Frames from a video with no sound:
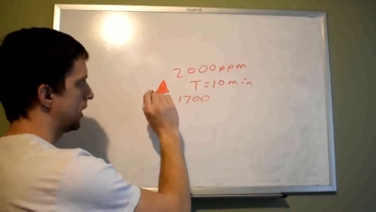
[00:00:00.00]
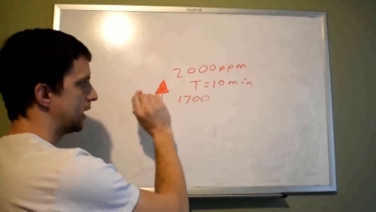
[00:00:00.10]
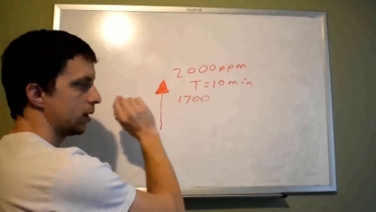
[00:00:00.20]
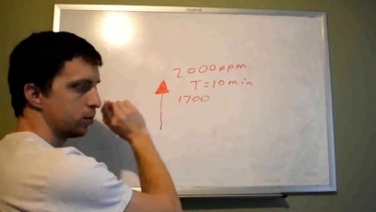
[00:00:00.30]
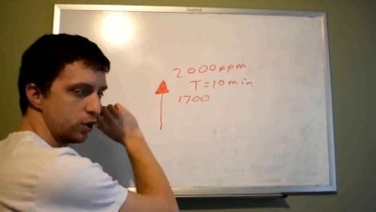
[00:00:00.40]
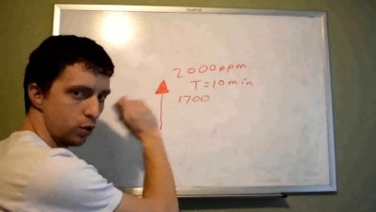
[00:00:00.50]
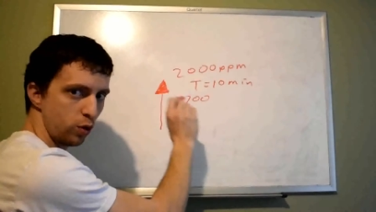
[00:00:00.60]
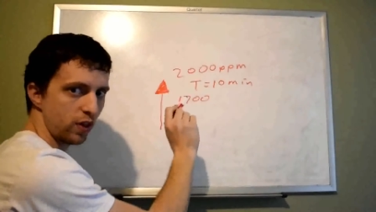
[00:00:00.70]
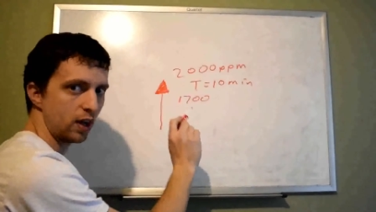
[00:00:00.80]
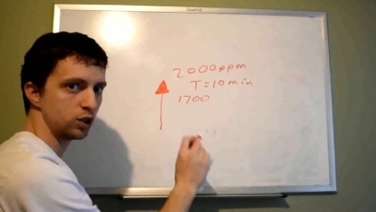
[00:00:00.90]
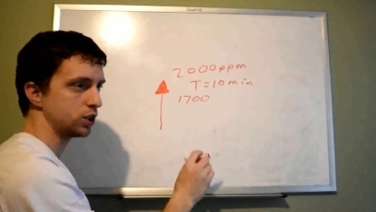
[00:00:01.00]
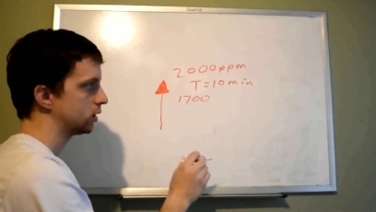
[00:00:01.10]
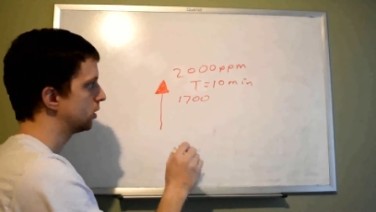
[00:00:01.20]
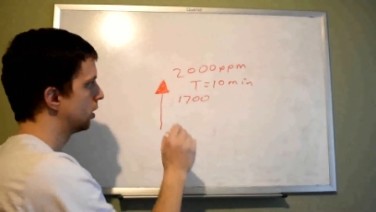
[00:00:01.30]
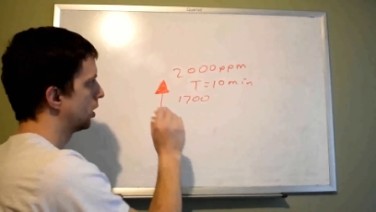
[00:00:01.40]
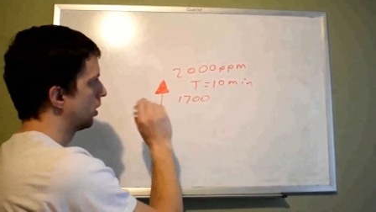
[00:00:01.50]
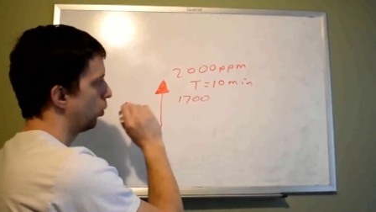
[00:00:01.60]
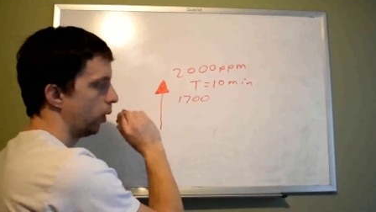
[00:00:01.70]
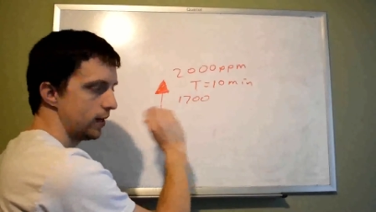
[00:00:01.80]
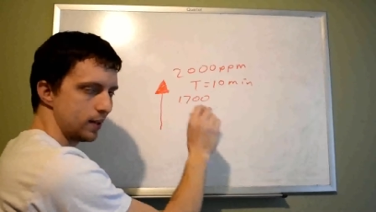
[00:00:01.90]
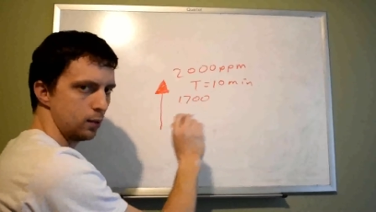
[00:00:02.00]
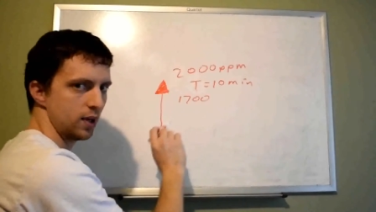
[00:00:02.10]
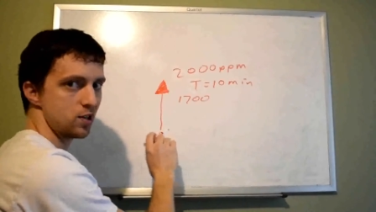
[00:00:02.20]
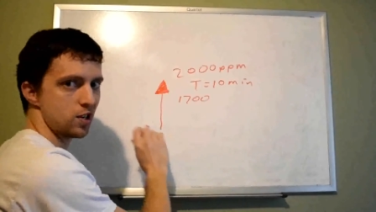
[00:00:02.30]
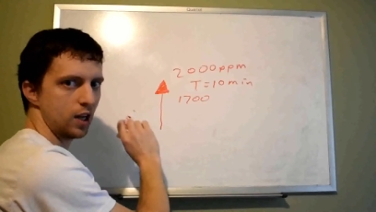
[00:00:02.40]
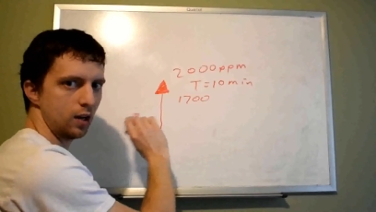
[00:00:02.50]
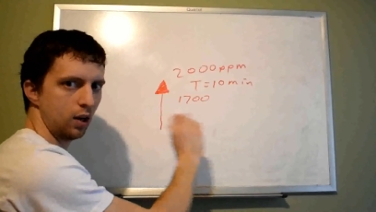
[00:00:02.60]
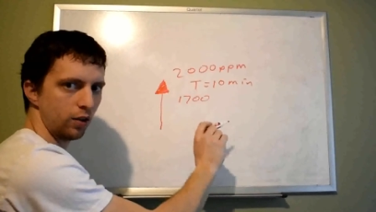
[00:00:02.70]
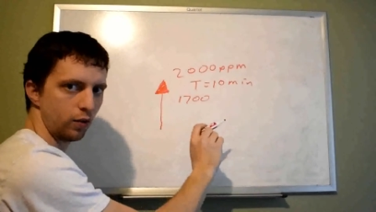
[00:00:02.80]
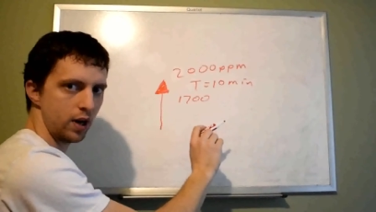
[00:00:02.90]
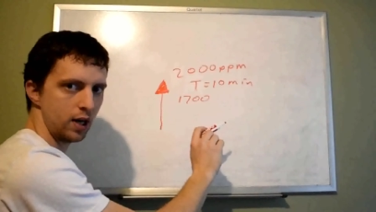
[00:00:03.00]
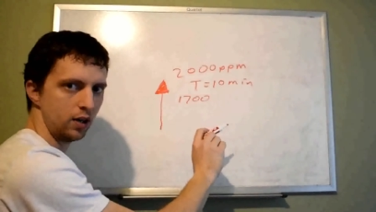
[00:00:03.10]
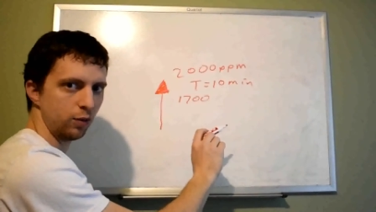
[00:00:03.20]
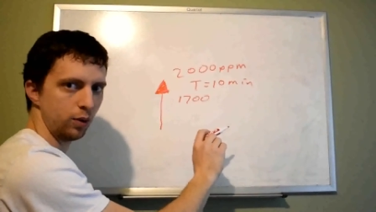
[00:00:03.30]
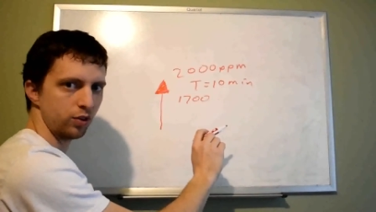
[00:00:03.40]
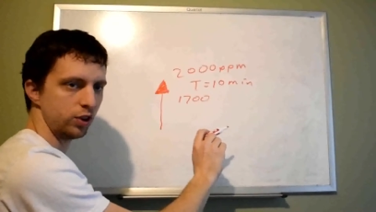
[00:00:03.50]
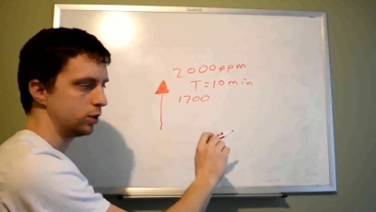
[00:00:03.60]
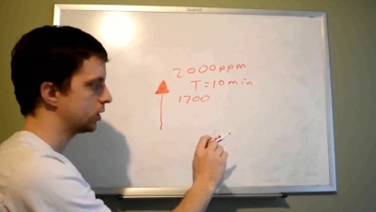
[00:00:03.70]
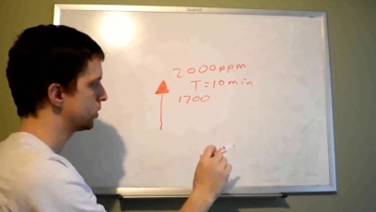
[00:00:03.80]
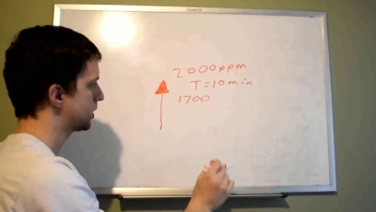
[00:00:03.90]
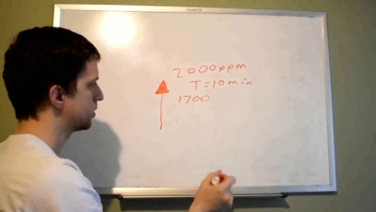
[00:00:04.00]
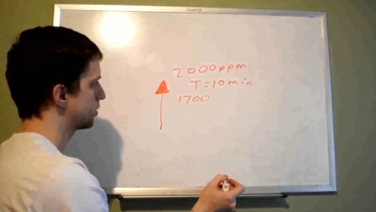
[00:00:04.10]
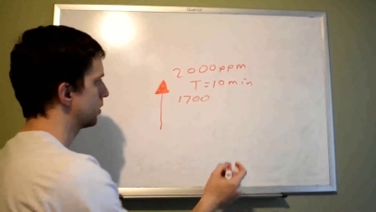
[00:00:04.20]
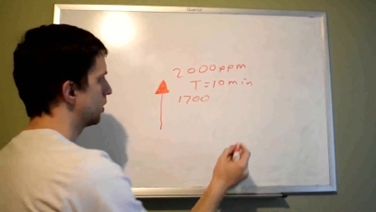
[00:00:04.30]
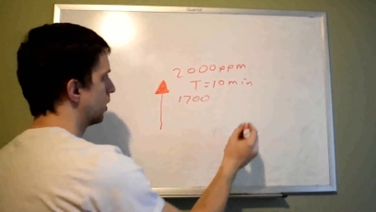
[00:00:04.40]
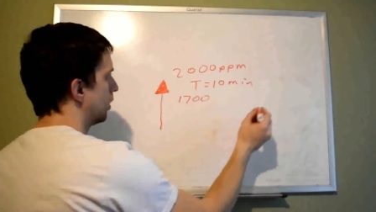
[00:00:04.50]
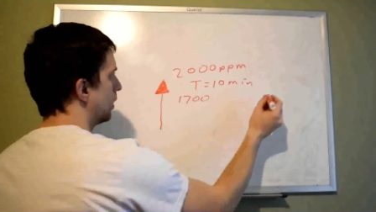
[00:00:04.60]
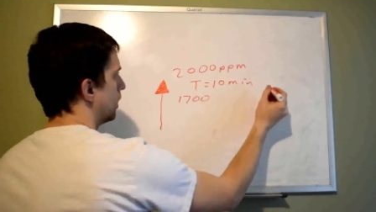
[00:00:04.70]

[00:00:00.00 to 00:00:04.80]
Take it up to 2,000. Wait 10 minutes to get another reading from your CO2 sensor.